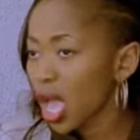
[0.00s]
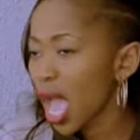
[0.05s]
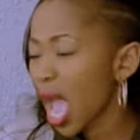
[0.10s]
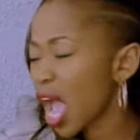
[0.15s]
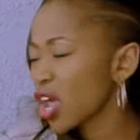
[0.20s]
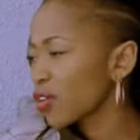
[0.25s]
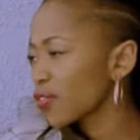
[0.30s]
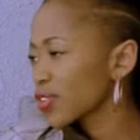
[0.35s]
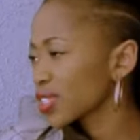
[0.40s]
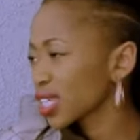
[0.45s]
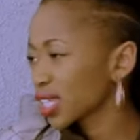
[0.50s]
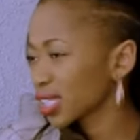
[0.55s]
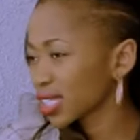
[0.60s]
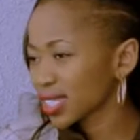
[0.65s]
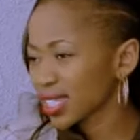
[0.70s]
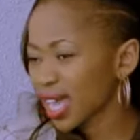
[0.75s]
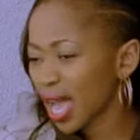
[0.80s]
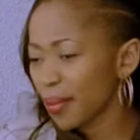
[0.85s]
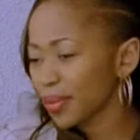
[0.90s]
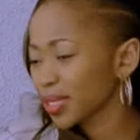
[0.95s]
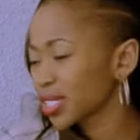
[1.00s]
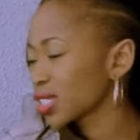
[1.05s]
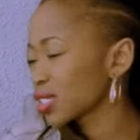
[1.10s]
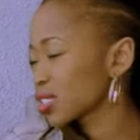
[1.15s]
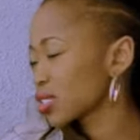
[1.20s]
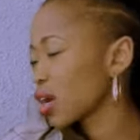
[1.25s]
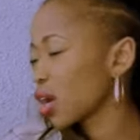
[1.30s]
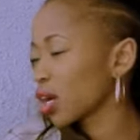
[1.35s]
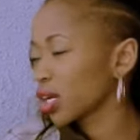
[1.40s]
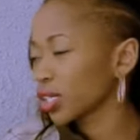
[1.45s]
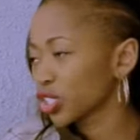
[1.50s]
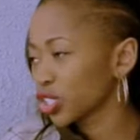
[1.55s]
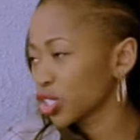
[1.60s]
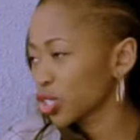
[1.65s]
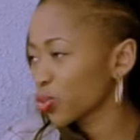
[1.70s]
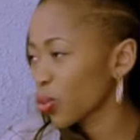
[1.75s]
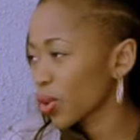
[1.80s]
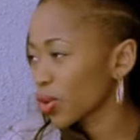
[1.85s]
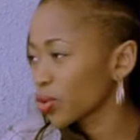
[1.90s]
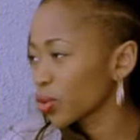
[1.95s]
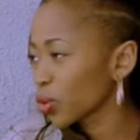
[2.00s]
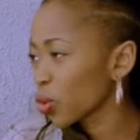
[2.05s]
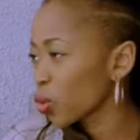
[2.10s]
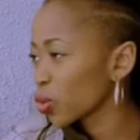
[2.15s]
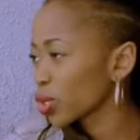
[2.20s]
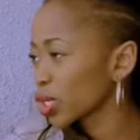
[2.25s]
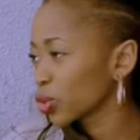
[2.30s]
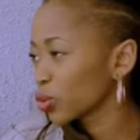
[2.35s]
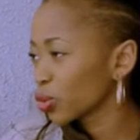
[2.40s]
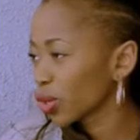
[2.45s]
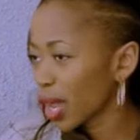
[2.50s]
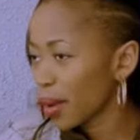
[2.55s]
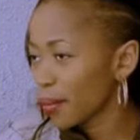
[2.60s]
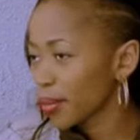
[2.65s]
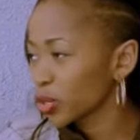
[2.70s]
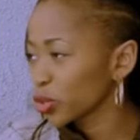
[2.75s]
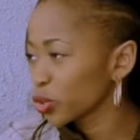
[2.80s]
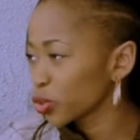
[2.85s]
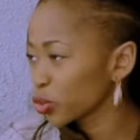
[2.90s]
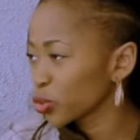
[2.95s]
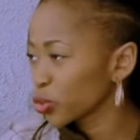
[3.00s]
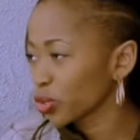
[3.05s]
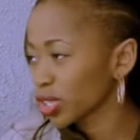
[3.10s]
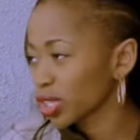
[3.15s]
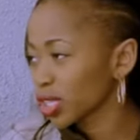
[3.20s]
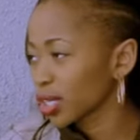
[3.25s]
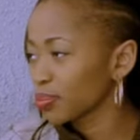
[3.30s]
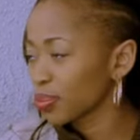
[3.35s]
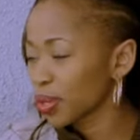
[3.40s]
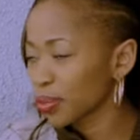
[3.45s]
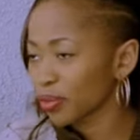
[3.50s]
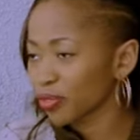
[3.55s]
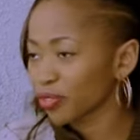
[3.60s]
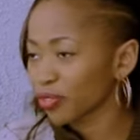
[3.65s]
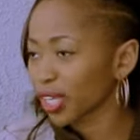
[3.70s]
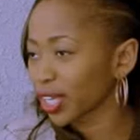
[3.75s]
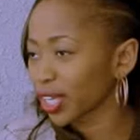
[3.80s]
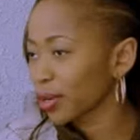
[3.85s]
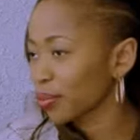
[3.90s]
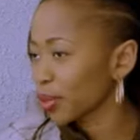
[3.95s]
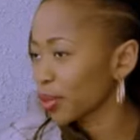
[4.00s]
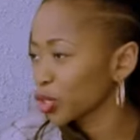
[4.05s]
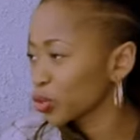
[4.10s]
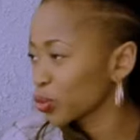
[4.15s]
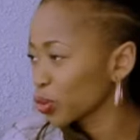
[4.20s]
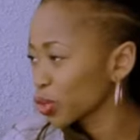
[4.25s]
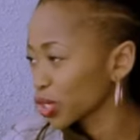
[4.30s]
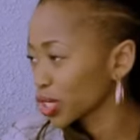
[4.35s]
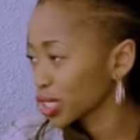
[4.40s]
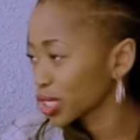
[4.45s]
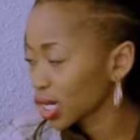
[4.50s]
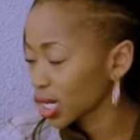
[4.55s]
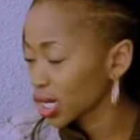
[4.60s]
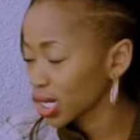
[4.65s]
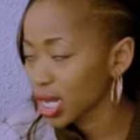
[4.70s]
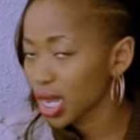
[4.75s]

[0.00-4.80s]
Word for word: And obviously at the time, it's just oh, it's just one recording. You come in, you do a thing. People forget about you when you're done.